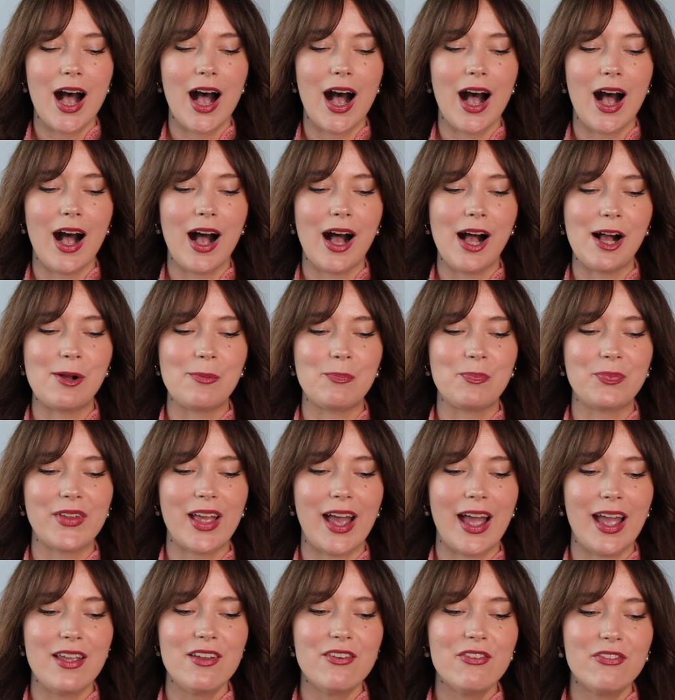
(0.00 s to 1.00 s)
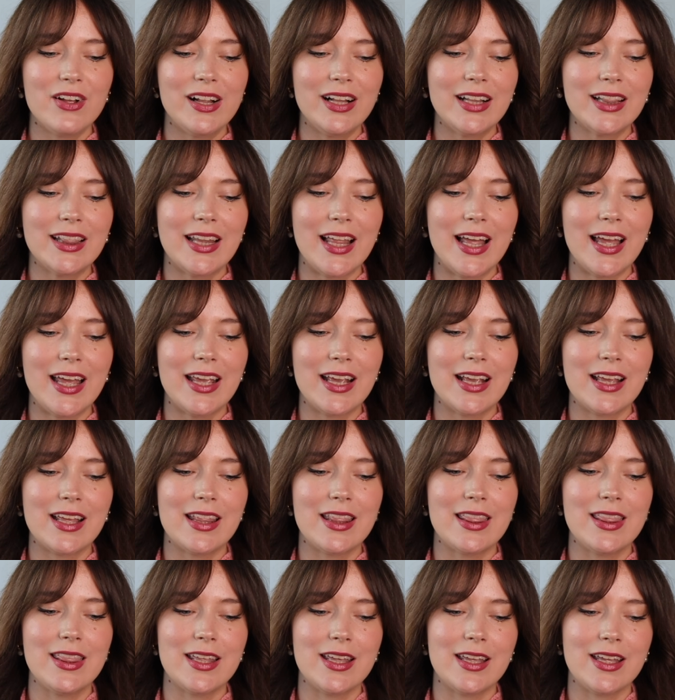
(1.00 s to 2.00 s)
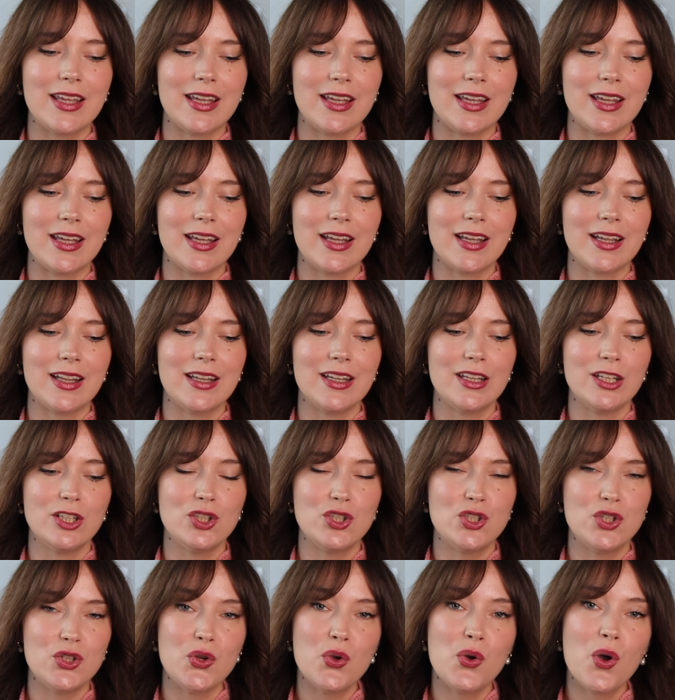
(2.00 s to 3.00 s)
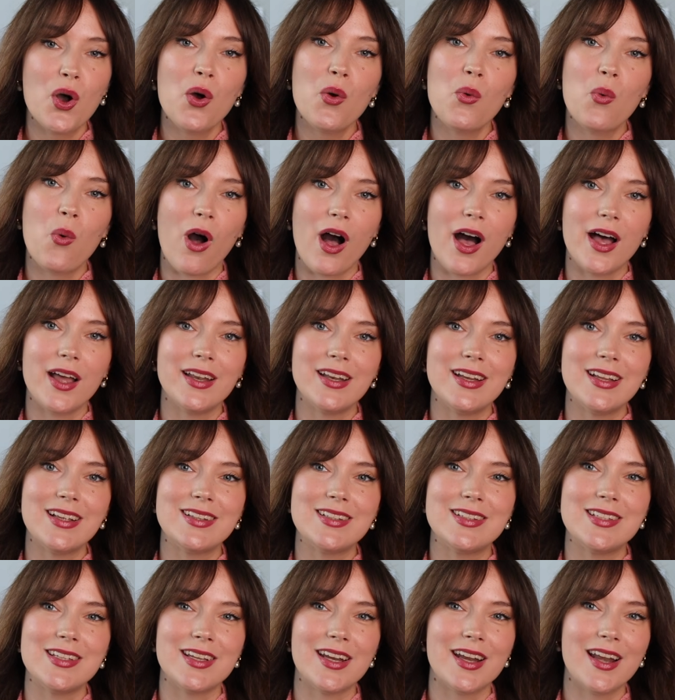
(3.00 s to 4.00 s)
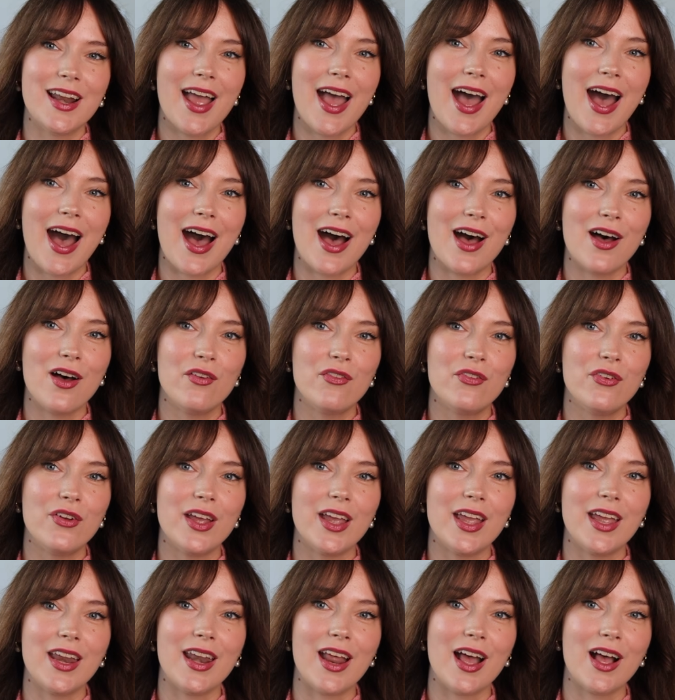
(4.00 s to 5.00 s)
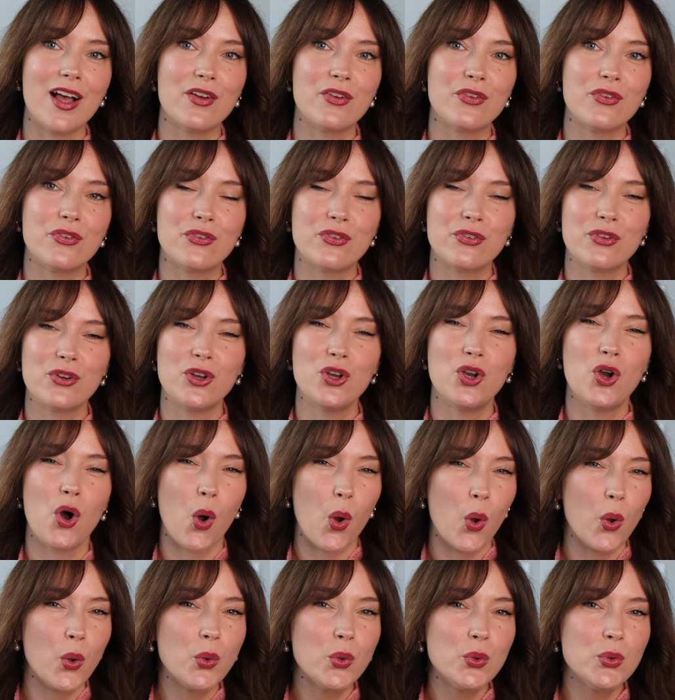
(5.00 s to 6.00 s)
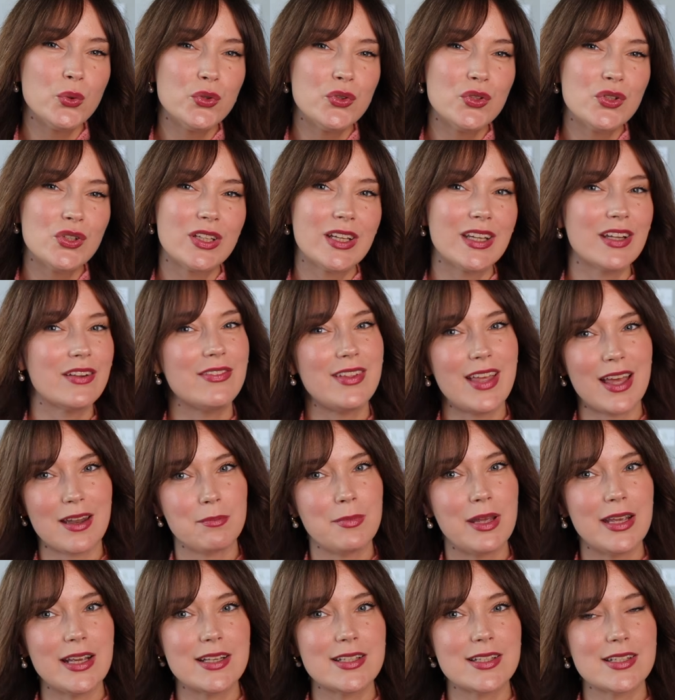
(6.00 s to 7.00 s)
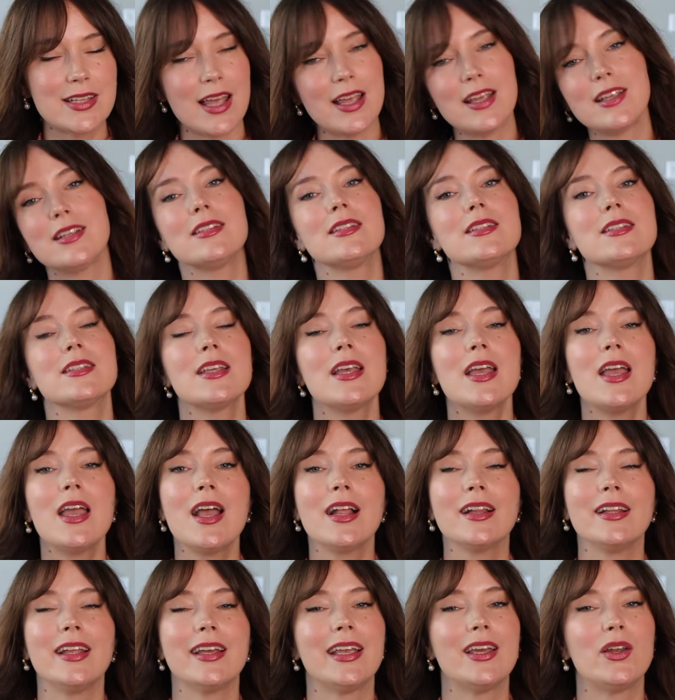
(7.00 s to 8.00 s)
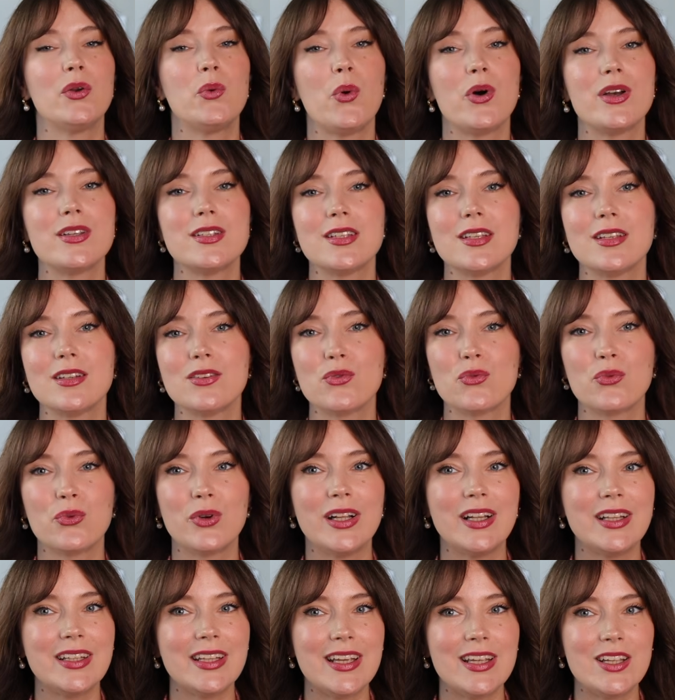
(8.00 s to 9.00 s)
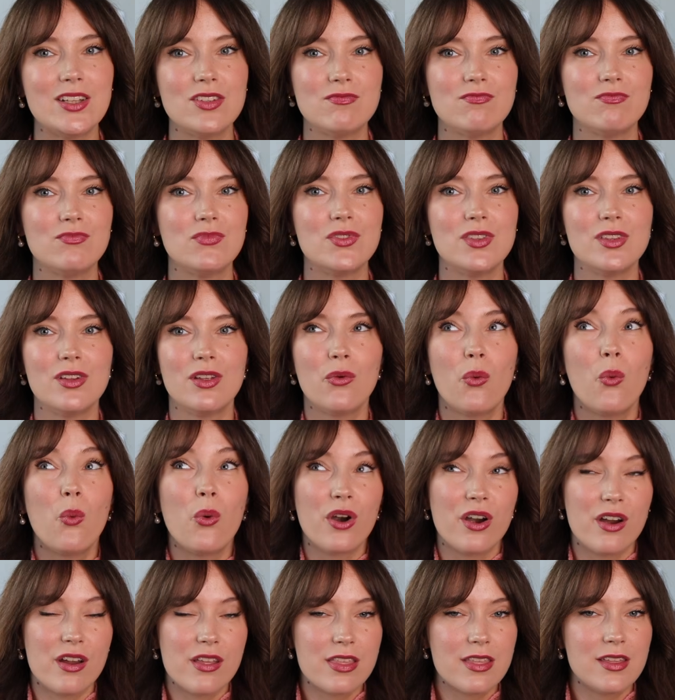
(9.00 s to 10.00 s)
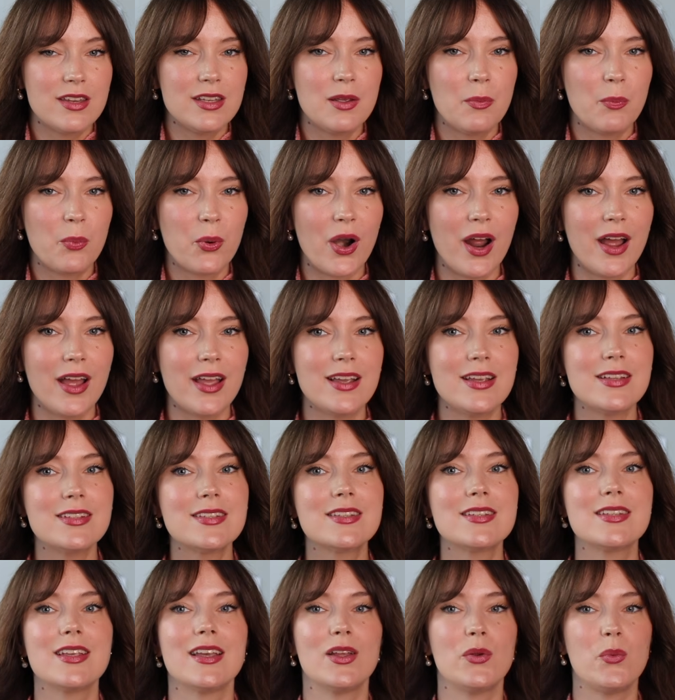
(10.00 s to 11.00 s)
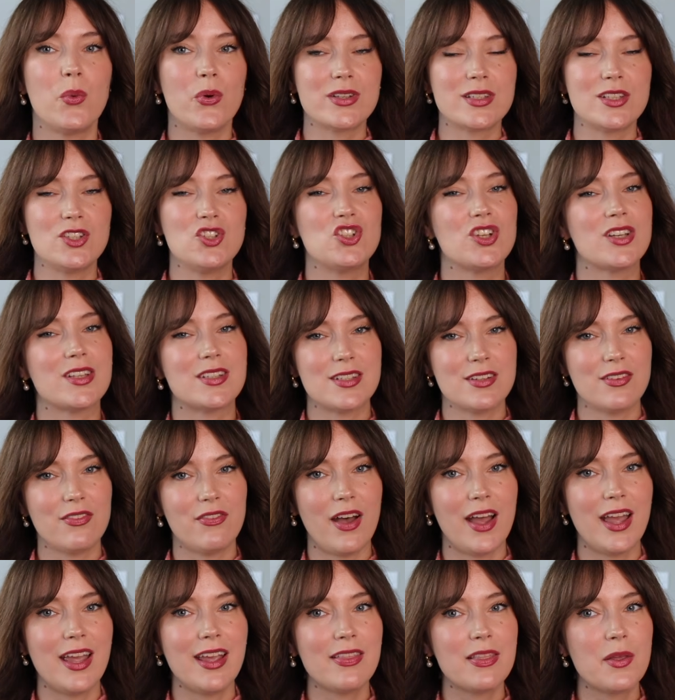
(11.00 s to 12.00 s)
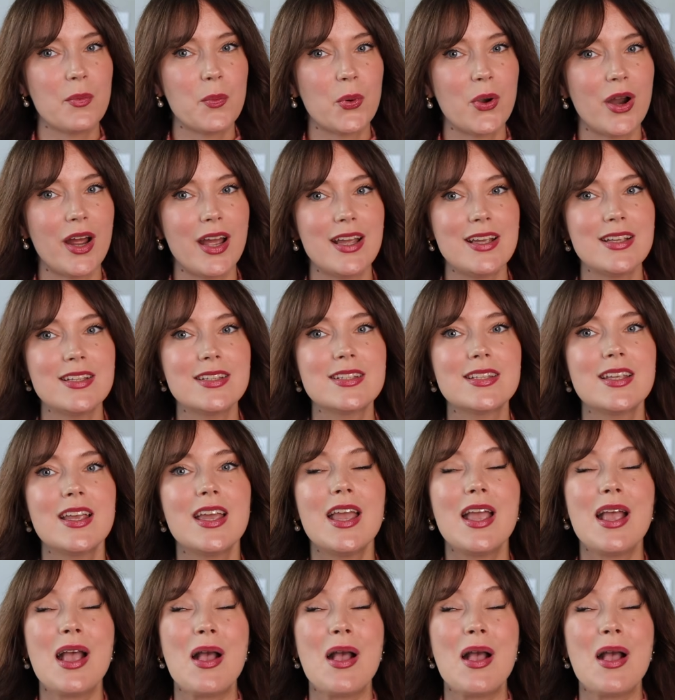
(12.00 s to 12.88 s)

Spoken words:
I felt like the Duo one didn't have enough gold, if that makes sense. Like, it wasn't really worth the price, it wasn't justifying the price.